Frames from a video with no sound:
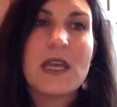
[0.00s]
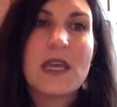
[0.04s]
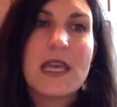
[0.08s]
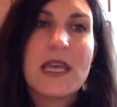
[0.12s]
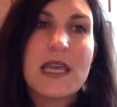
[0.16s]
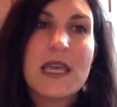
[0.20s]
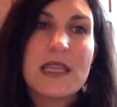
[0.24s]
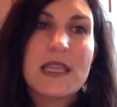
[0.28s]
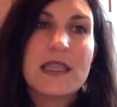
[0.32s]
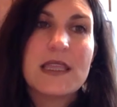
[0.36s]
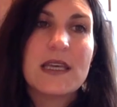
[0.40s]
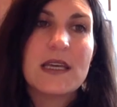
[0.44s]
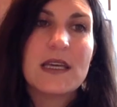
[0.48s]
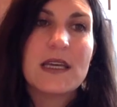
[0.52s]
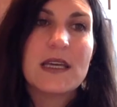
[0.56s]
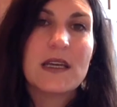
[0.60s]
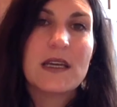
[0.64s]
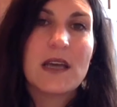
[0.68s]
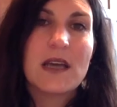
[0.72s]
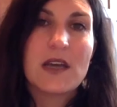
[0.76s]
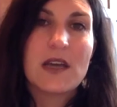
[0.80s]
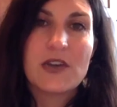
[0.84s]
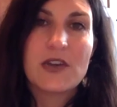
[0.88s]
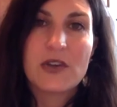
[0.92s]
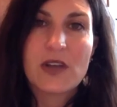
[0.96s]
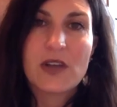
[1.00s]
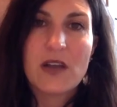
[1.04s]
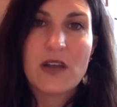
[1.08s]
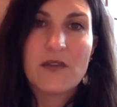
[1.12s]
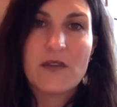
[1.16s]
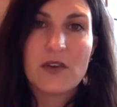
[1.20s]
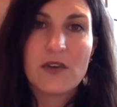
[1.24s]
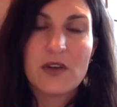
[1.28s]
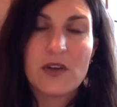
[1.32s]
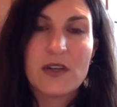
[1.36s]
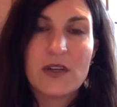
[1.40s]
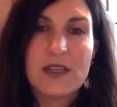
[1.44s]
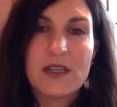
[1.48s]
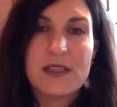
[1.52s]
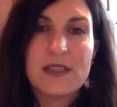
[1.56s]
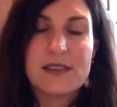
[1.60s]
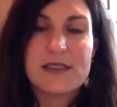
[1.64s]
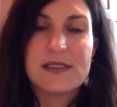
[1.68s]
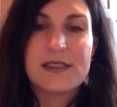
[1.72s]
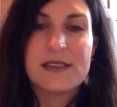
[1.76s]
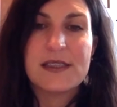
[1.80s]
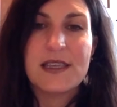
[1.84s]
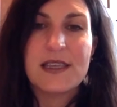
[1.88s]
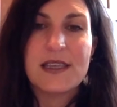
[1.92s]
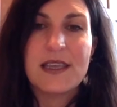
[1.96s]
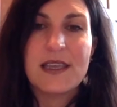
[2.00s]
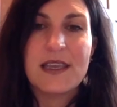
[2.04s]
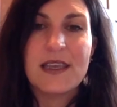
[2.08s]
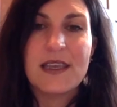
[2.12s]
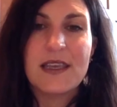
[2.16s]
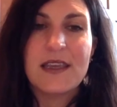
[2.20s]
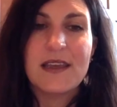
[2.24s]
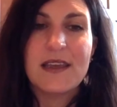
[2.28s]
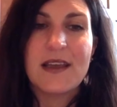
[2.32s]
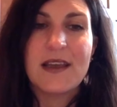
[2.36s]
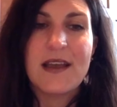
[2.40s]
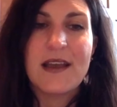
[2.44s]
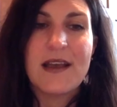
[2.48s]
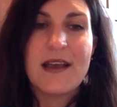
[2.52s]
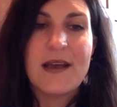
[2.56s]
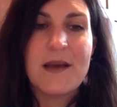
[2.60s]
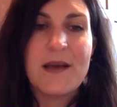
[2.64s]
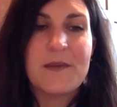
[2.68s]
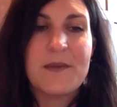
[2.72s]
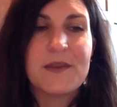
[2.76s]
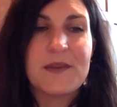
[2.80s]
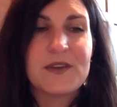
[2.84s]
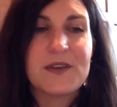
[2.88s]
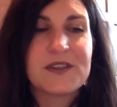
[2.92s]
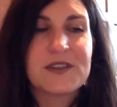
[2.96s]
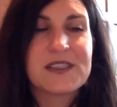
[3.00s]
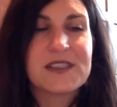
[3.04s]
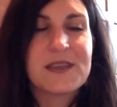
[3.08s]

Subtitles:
the undercover is there's